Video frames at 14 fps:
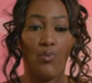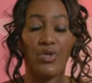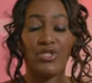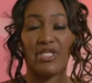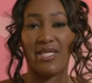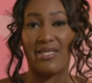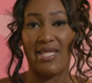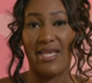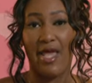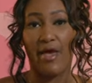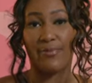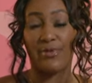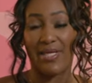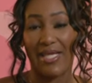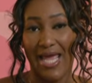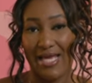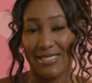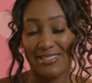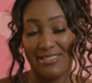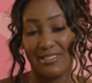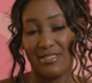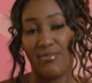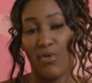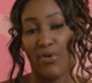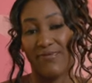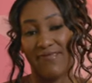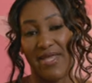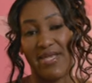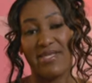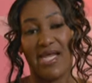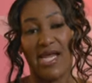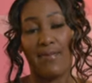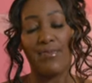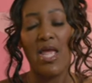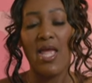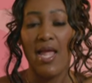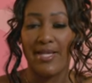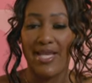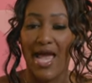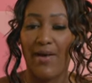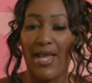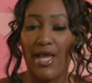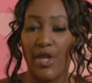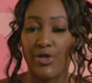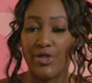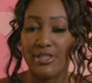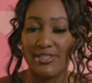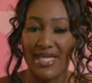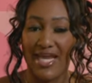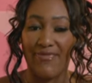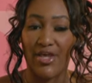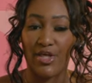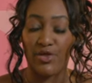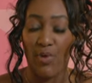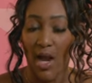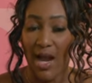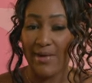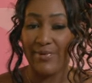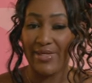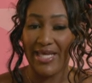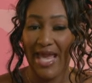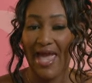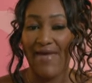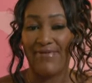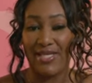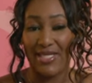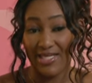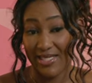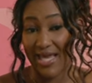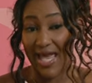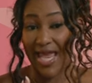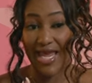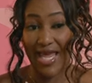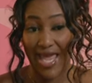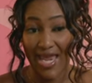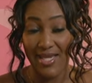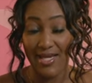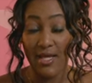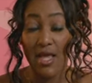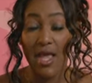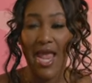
which can then help you get access to more funding. Now, I understand that you already have an EIN,